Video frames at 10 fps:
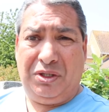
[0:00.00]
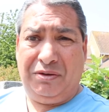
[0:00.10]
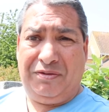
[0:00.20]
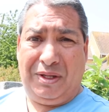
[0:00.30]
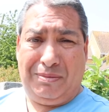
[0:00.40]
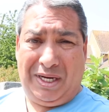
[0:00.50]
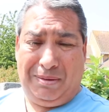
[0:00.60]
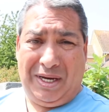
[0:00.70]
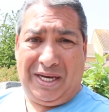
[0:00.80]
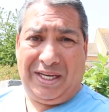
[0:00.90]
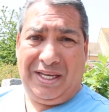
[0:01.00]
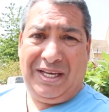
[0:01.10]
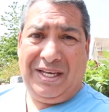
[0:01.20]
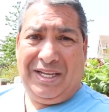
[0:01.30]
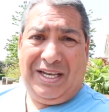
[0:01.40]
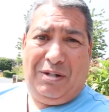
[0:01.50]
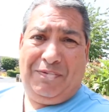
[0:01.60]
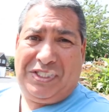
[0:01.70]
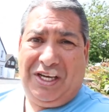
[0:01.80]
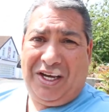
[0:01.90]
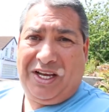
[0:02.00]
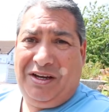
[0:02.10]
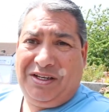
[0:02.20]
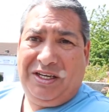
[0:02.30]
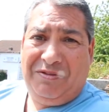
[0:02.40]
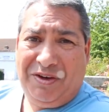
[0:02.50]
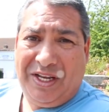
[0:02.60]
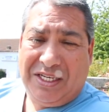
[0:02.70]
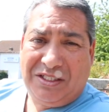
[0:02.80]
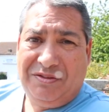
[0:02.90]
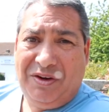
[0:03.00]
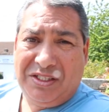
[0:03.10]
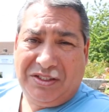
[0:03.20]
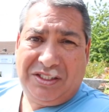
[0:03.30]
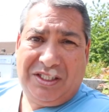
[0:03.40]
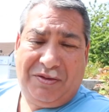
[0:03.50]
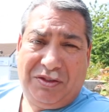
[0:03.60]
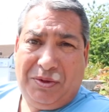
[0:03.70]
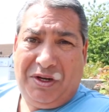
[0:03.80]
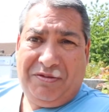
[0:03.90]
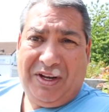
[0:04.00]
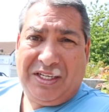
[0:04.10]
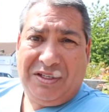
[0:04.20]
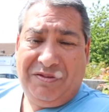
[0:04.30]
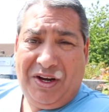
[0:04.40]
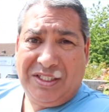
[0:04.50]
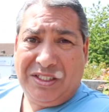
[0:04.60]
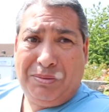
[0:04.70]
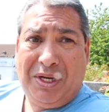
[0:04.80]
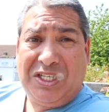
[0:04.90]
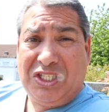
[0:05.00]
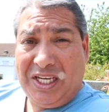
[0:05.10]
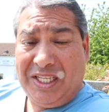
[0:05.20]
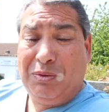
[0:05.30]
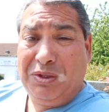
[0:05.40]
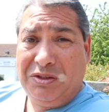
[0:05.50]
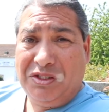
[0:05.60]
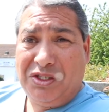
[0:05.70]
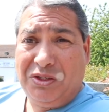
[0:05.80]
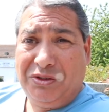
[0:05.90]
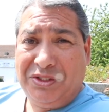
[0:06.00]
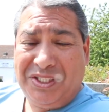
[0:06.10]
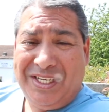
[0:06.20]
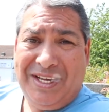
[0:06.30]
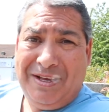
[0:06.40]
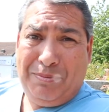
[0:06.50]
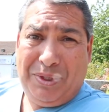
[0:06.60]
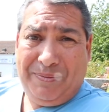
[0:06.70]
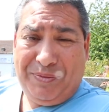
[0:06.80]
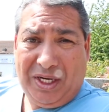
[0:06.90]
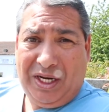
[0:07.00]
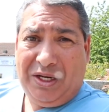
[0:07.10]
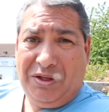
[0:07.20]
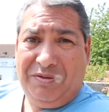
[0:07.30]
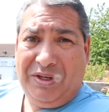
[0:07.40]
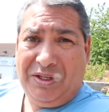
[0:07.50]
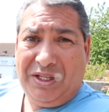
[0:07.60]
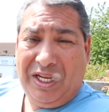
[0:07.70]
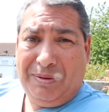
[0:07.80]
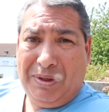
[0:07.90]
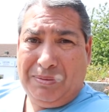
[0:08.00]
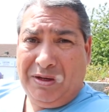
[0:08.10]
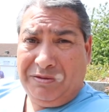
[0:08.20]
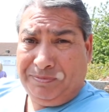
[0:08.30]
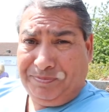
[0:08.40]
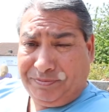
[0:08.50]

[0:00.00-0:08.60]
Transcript: you for the money back. Now, obviously, I can't give financial advice on this stuff because I'm not a financial advisor, but I'd check that with your insurers. But click on the link above,